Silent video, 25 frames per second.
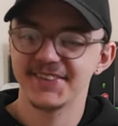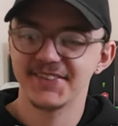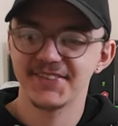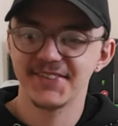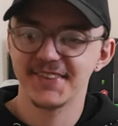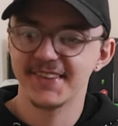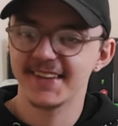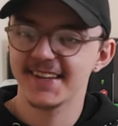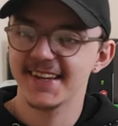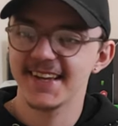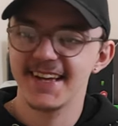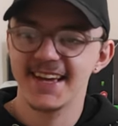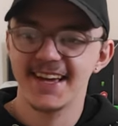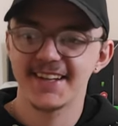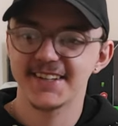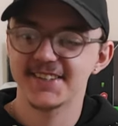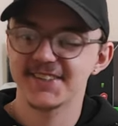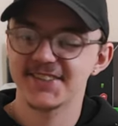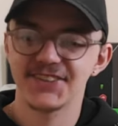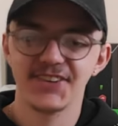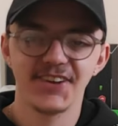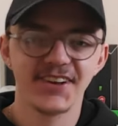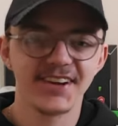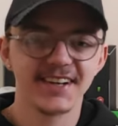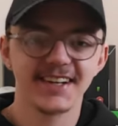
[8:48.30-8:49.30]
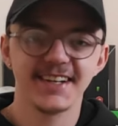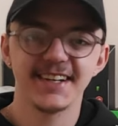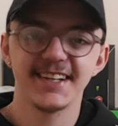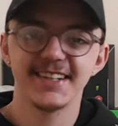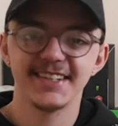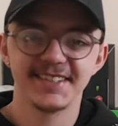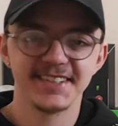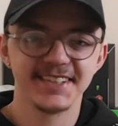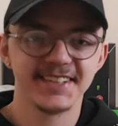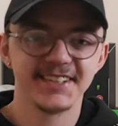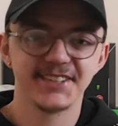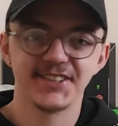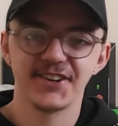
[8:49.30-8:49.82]
it's not an
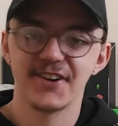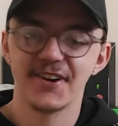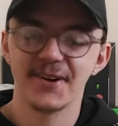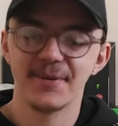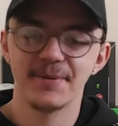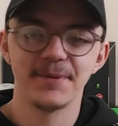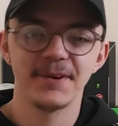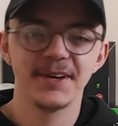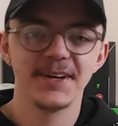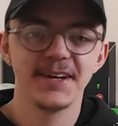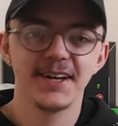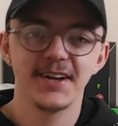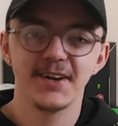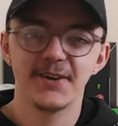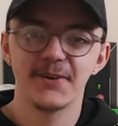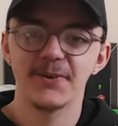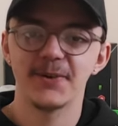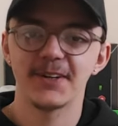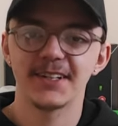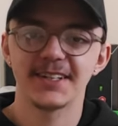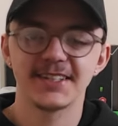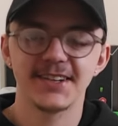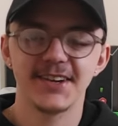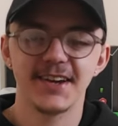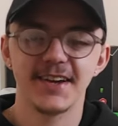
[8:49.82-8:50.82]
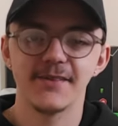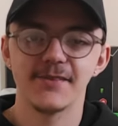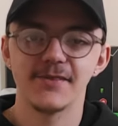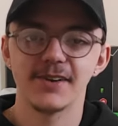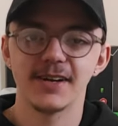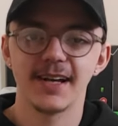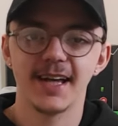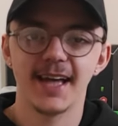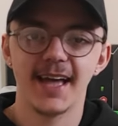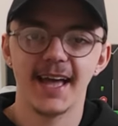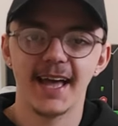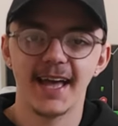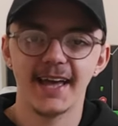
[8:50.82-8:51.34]
easy job
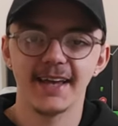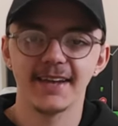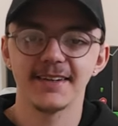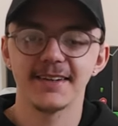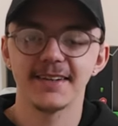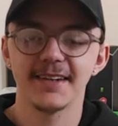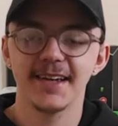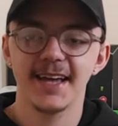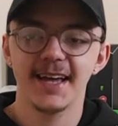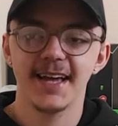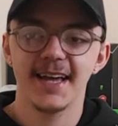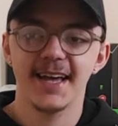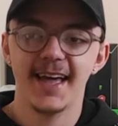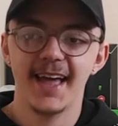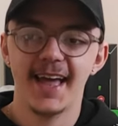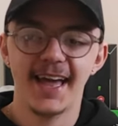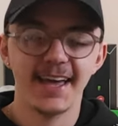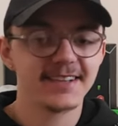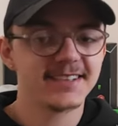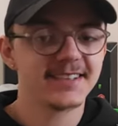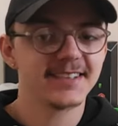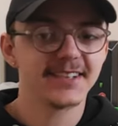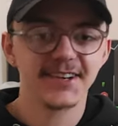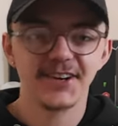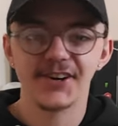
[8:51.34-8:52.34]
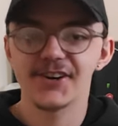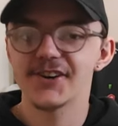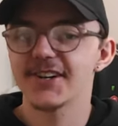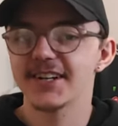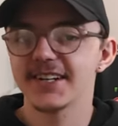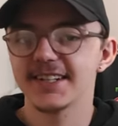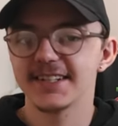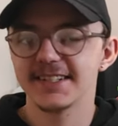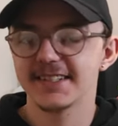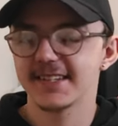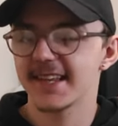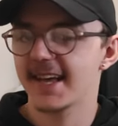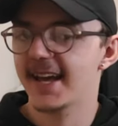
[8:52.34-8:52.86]
whatsoever, and as it
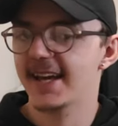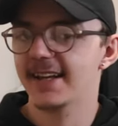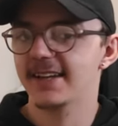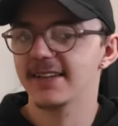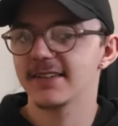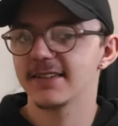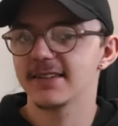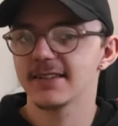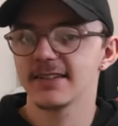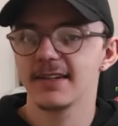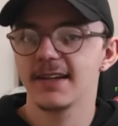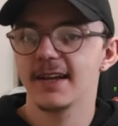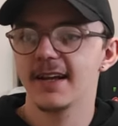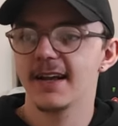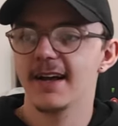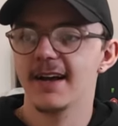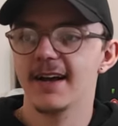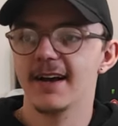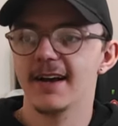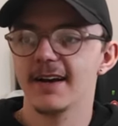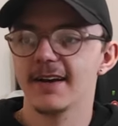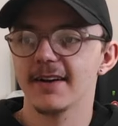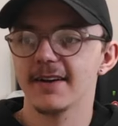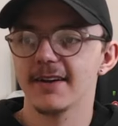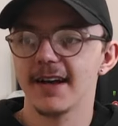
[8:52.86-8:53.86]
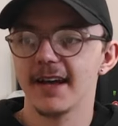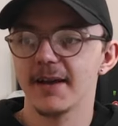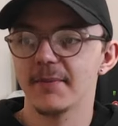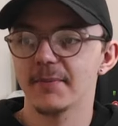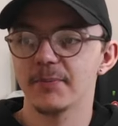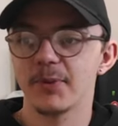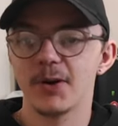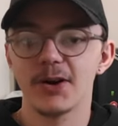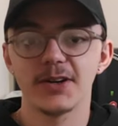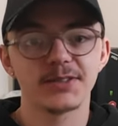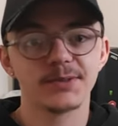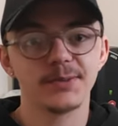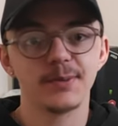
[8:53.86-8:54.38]
currently stands, uh,
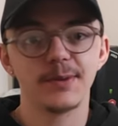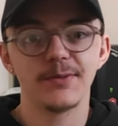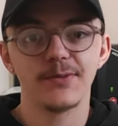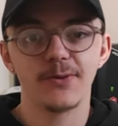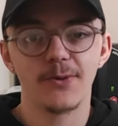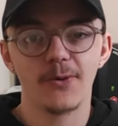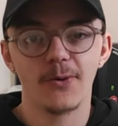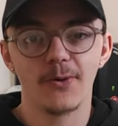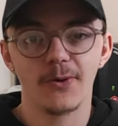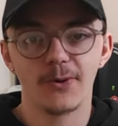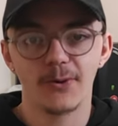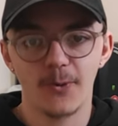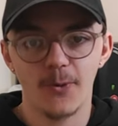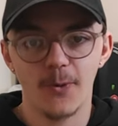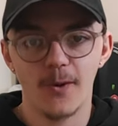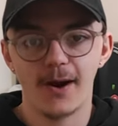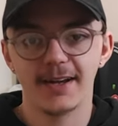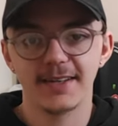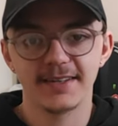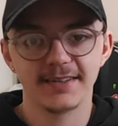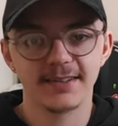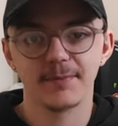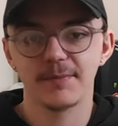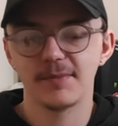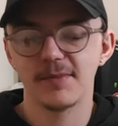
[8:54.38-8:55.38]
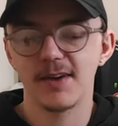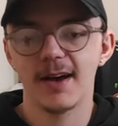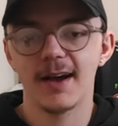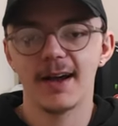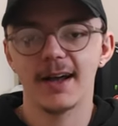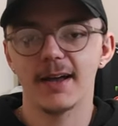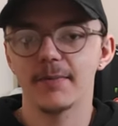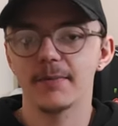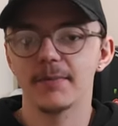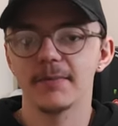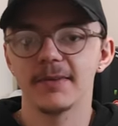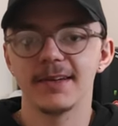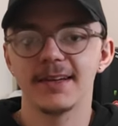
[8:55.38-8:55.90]
and possibly for quite some
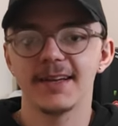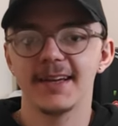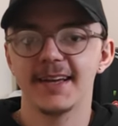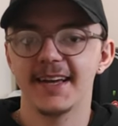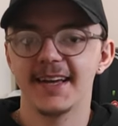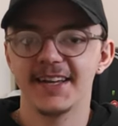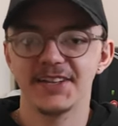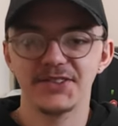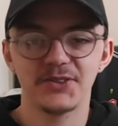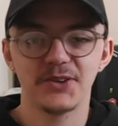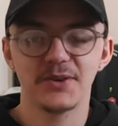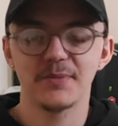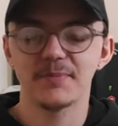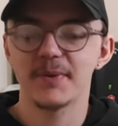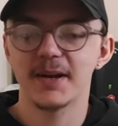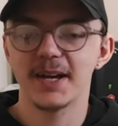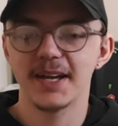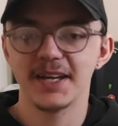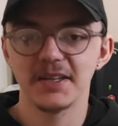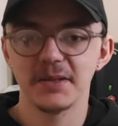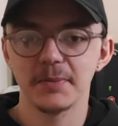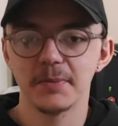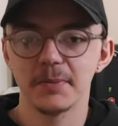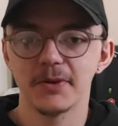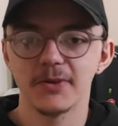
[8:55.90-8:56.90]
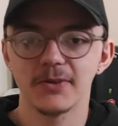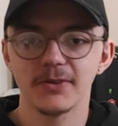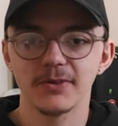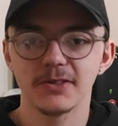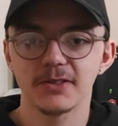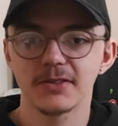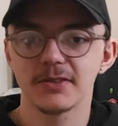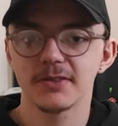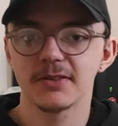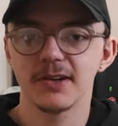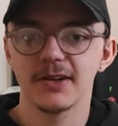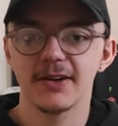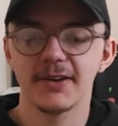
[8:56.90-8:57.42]
time, it's not paying the
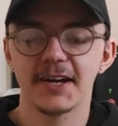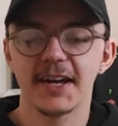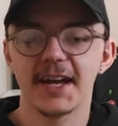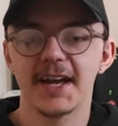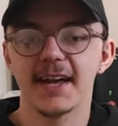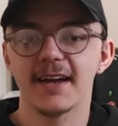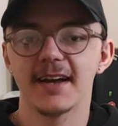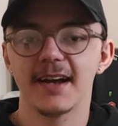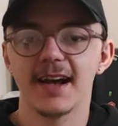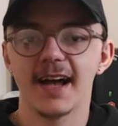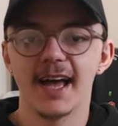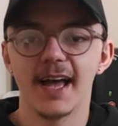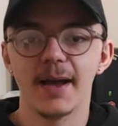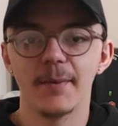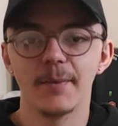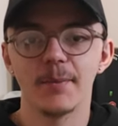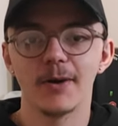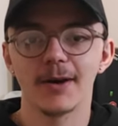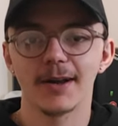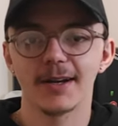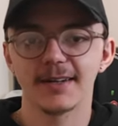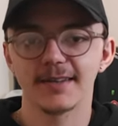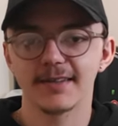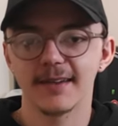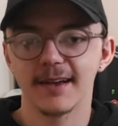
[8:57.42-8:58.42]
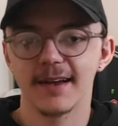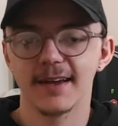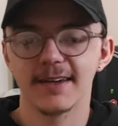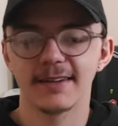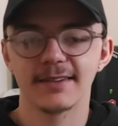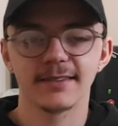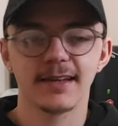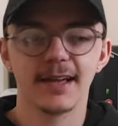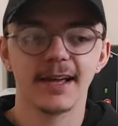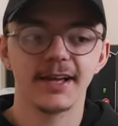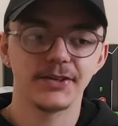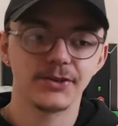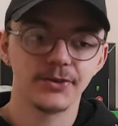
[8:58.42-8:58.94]
bills, okay? I am
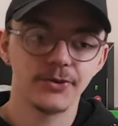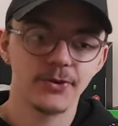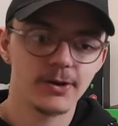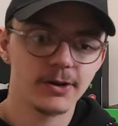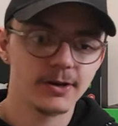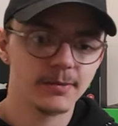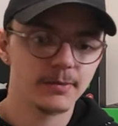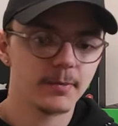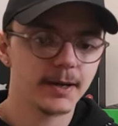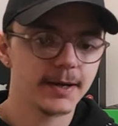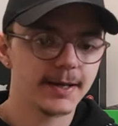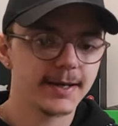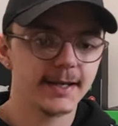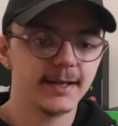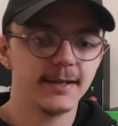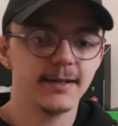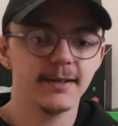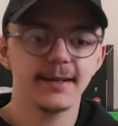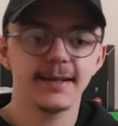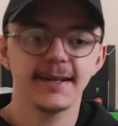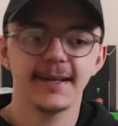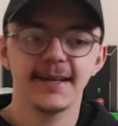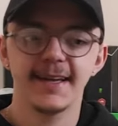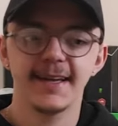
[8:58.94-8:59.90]
monetized, I do earn money,